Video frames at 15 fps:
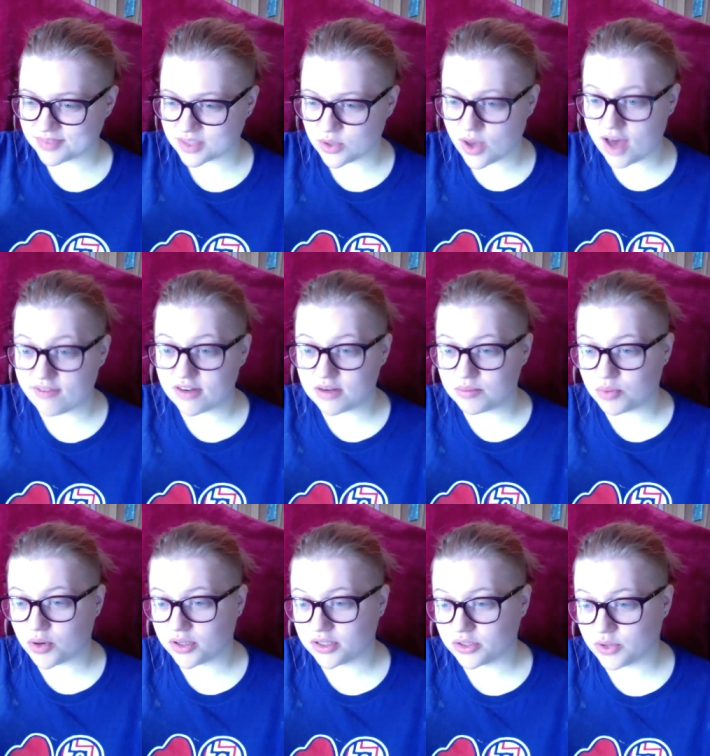You have an
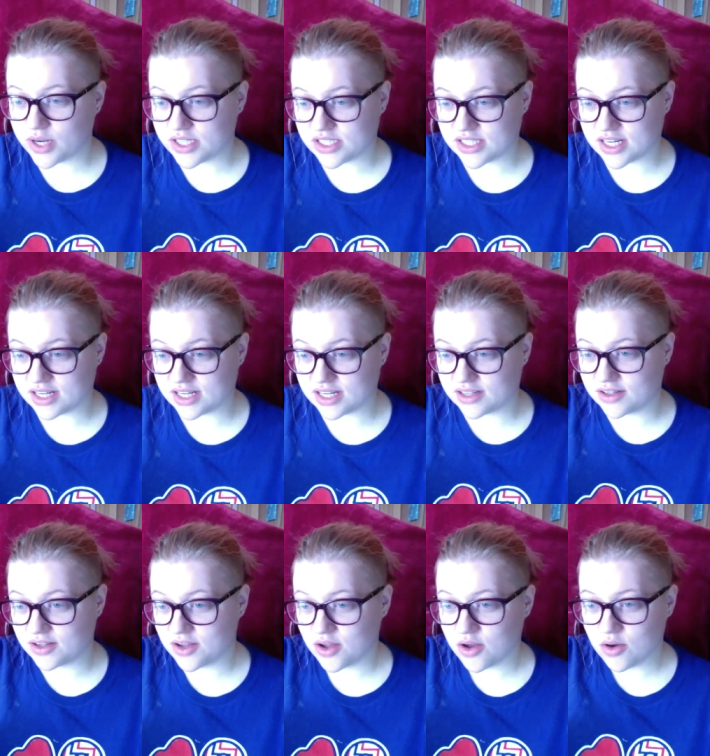important question.
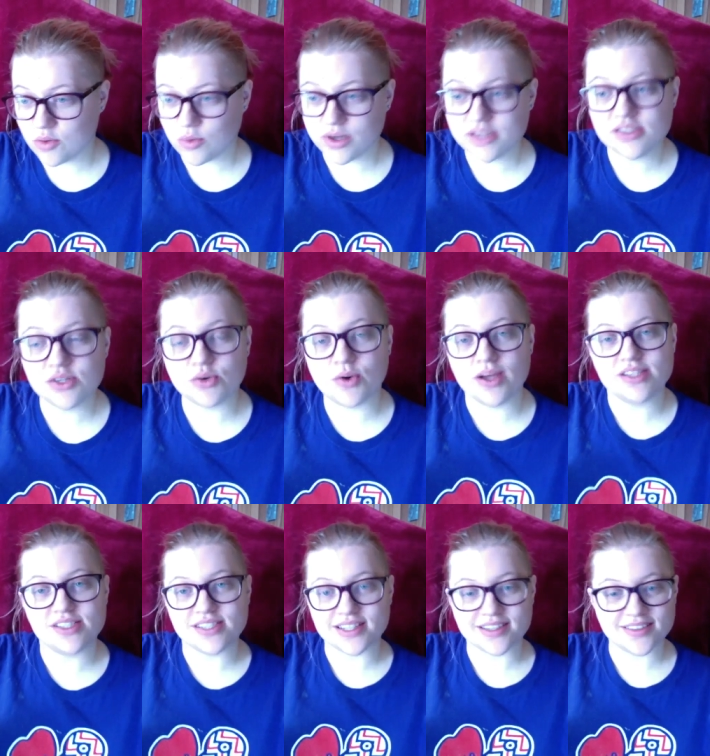What
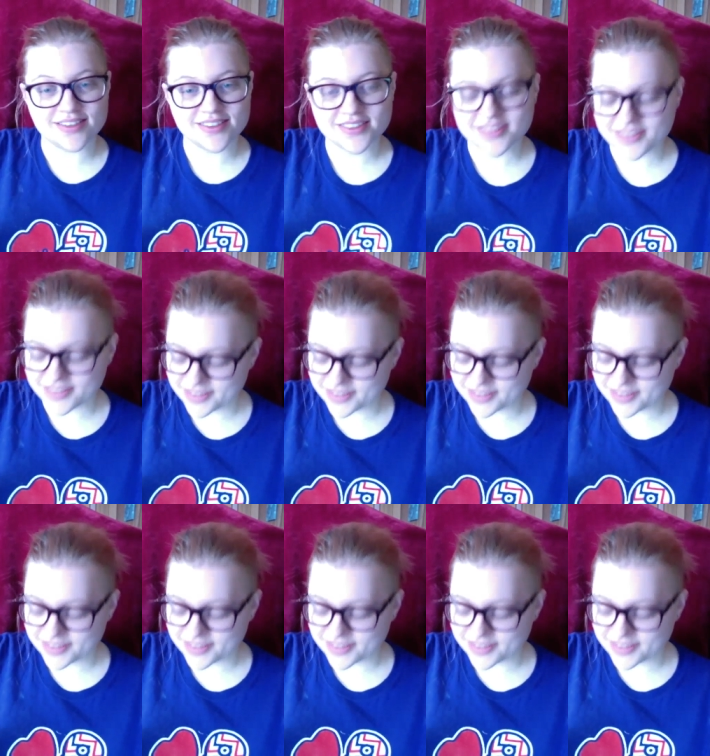is your question?